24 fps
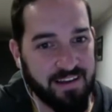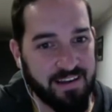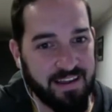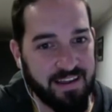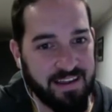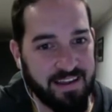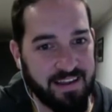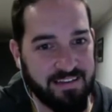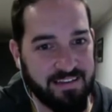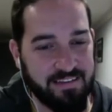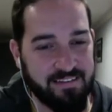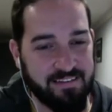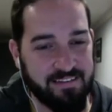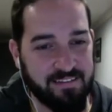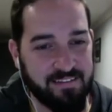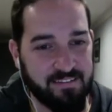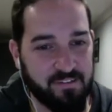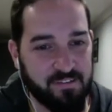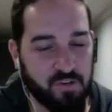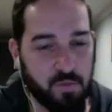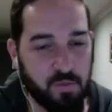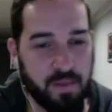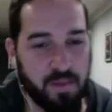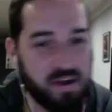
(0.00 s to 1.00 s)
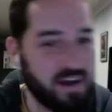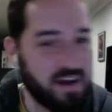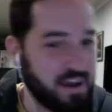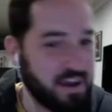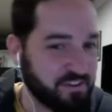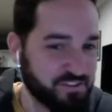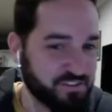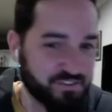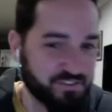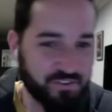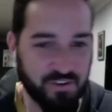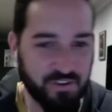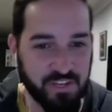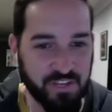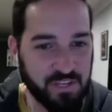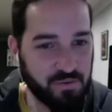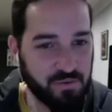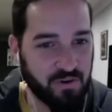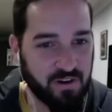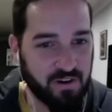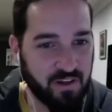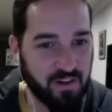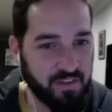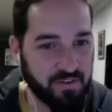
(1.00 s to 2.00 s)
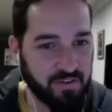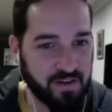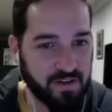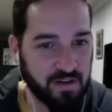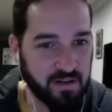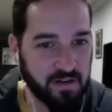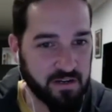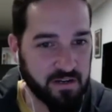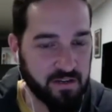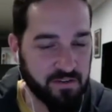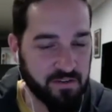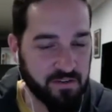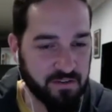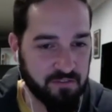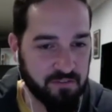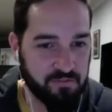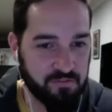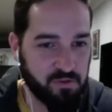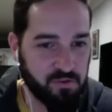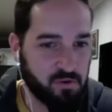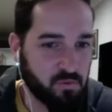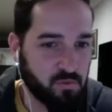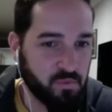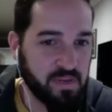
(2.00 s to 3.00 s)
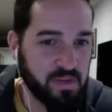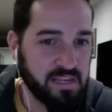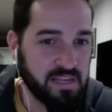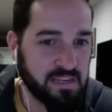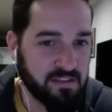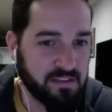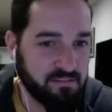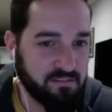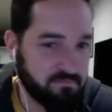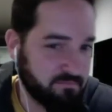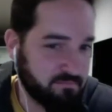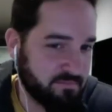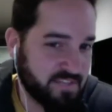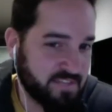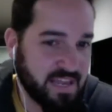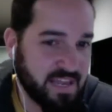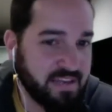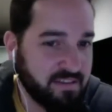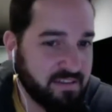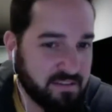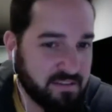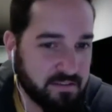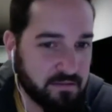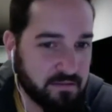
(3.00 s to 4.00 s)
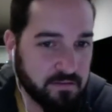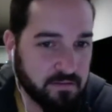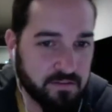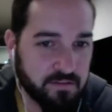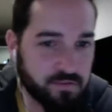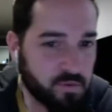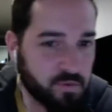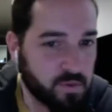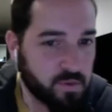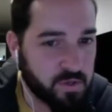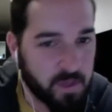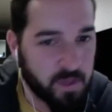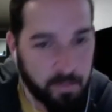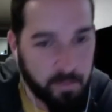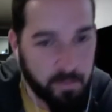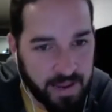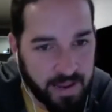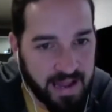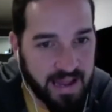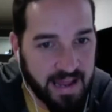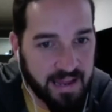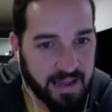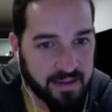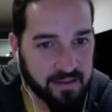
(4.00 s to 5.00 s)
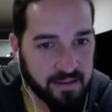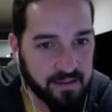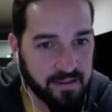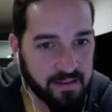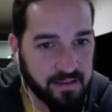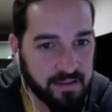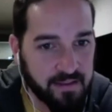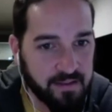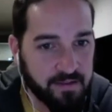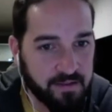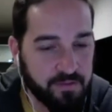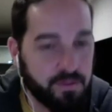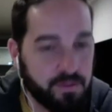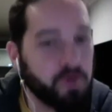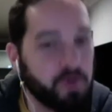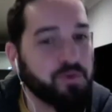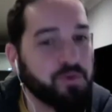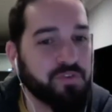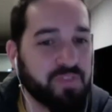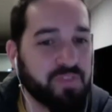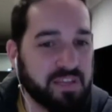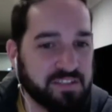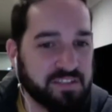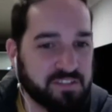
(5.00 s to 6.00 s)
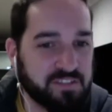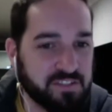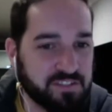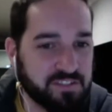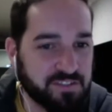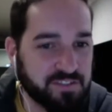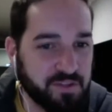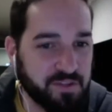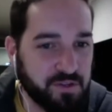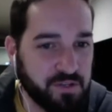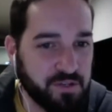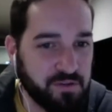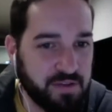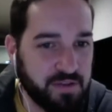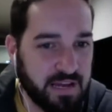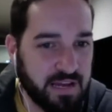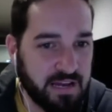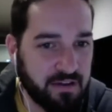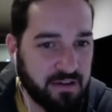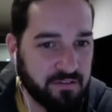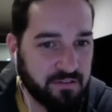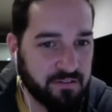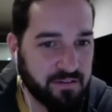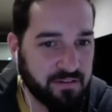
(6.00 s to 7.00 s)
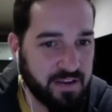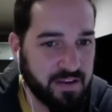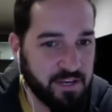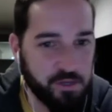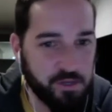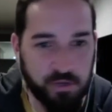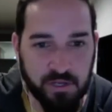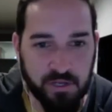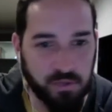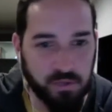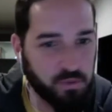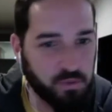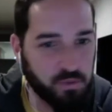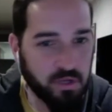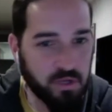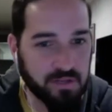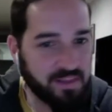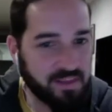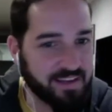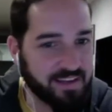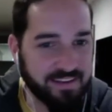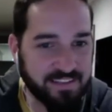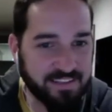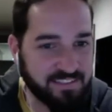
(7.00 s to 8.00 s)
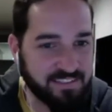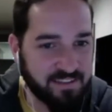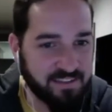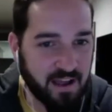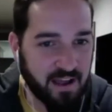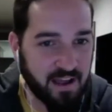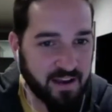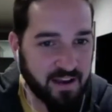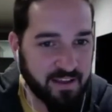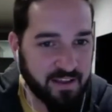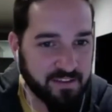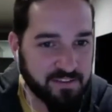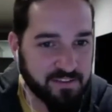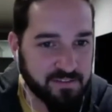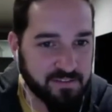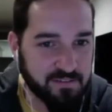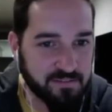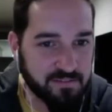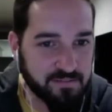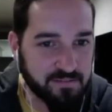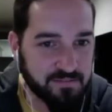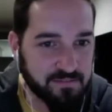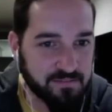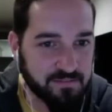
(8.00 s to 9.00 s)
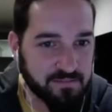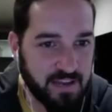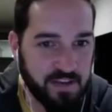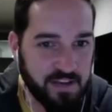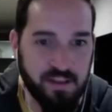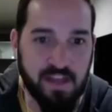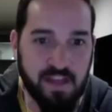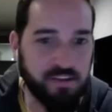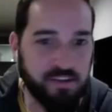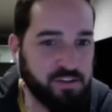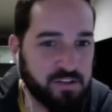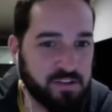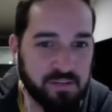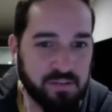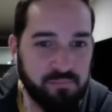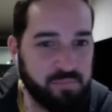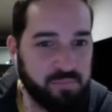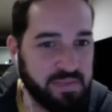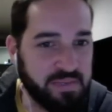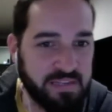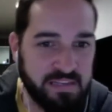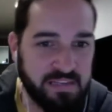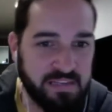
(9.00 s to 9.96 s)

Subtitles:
And no matter how strong you are in other areas, if you're weak in tendons or your back, those things could slow you down, and you could look like an Adonis, and yet you can be